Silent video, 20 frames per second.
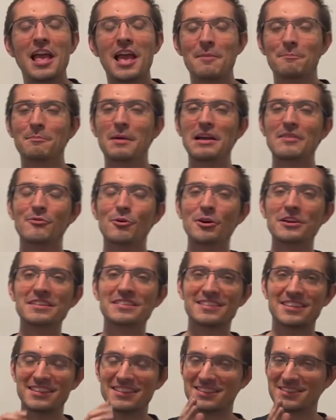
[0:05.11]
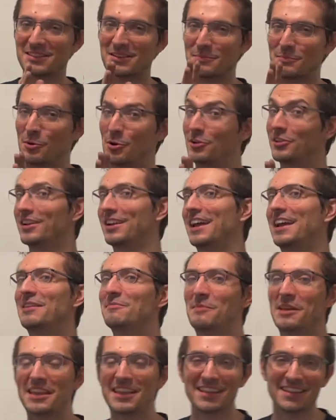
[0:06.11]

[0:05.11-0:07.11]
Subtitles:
My voice is borderline making